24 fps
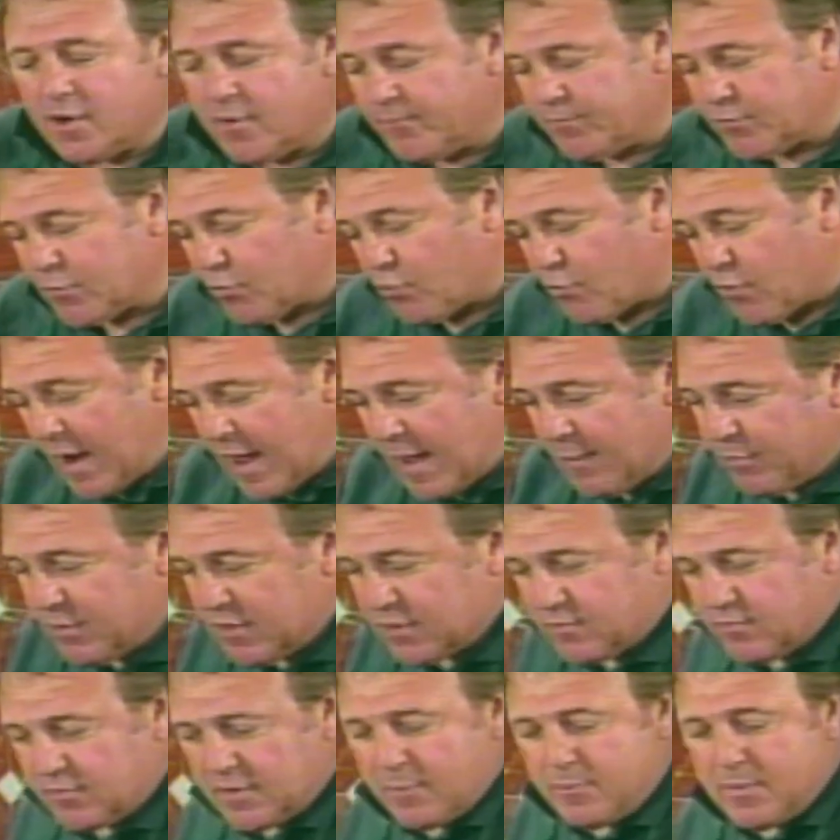
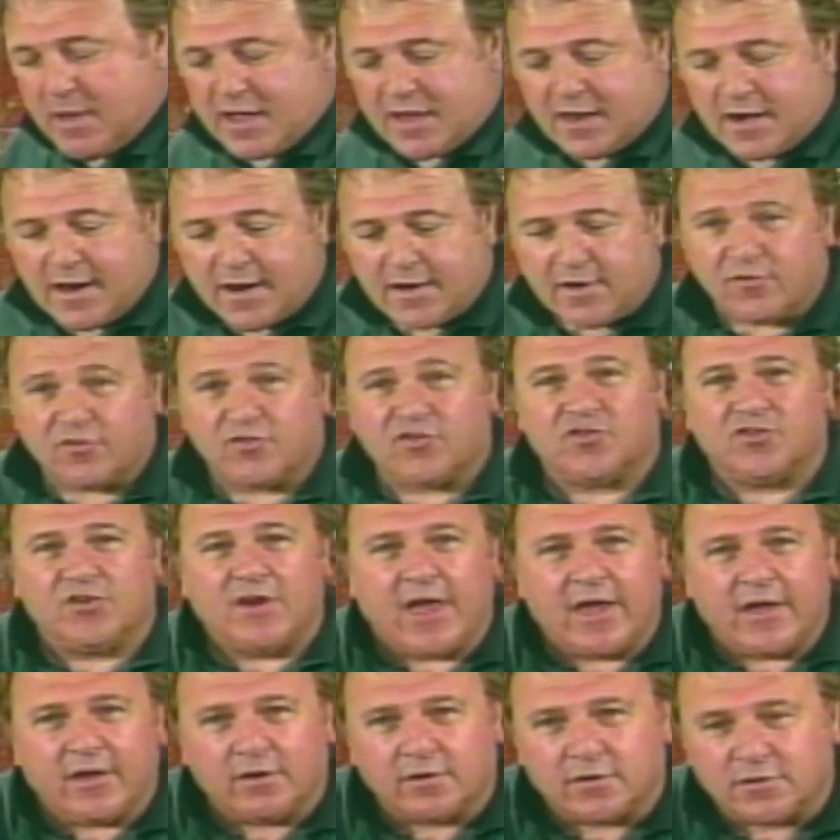rabbit, they make it out of
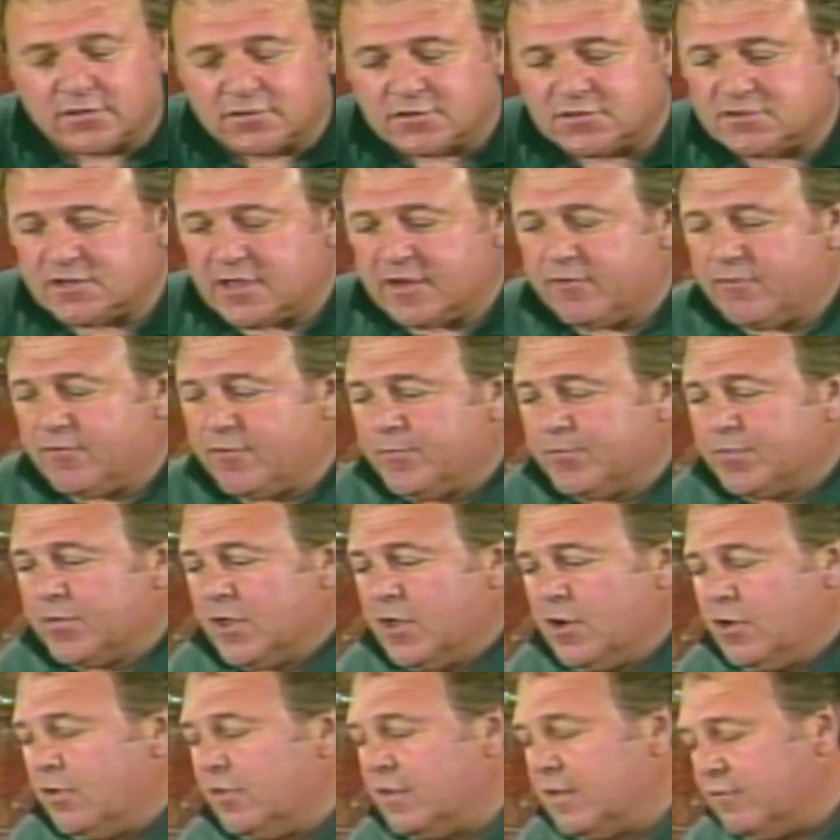snails,
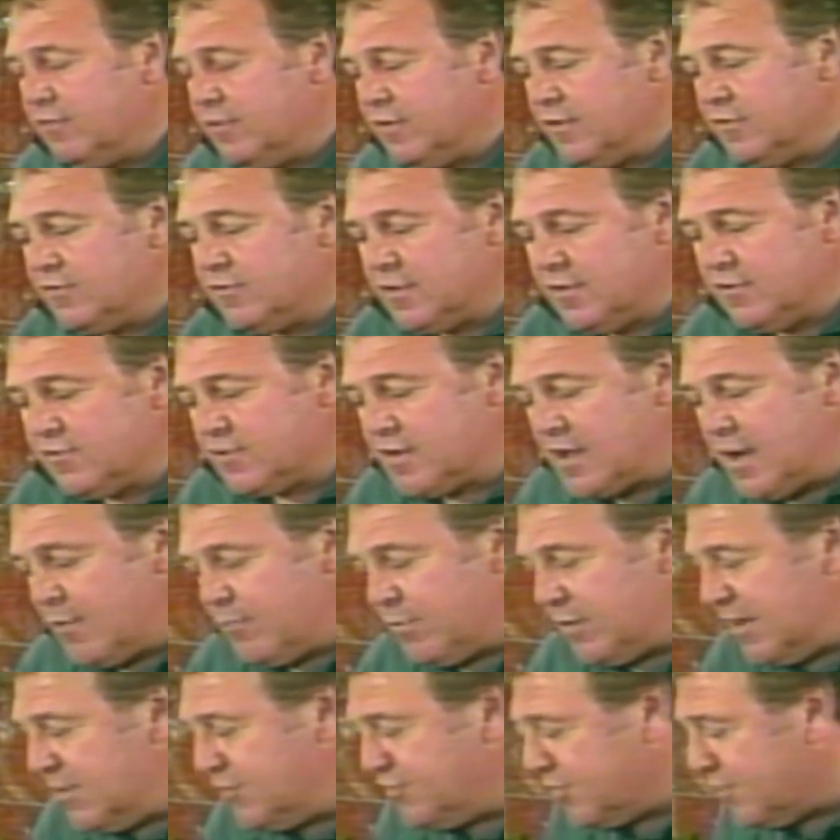it's a
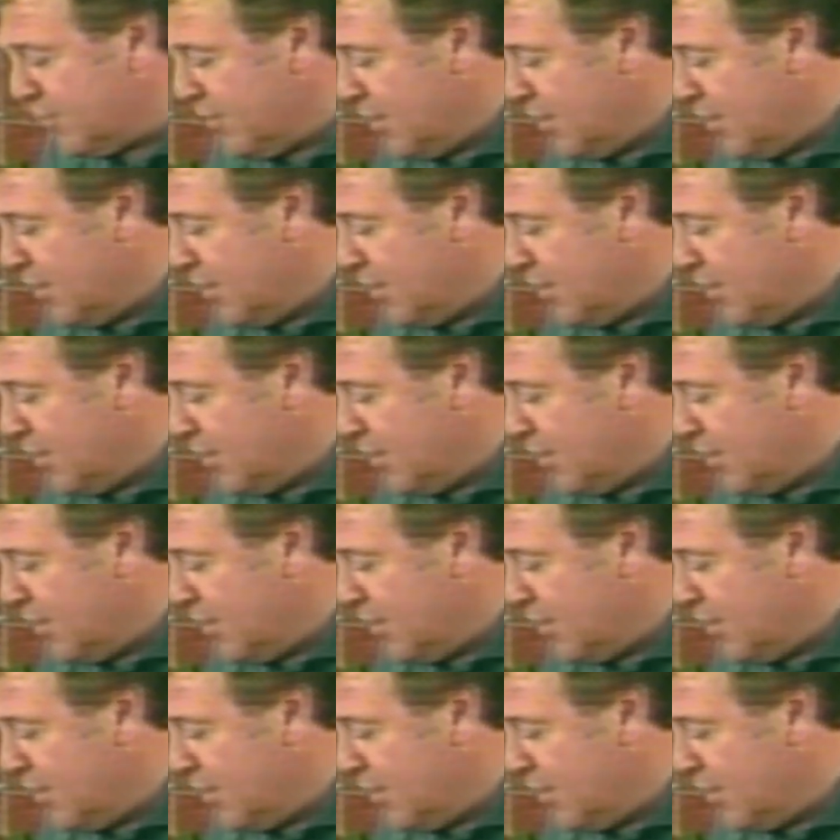combination.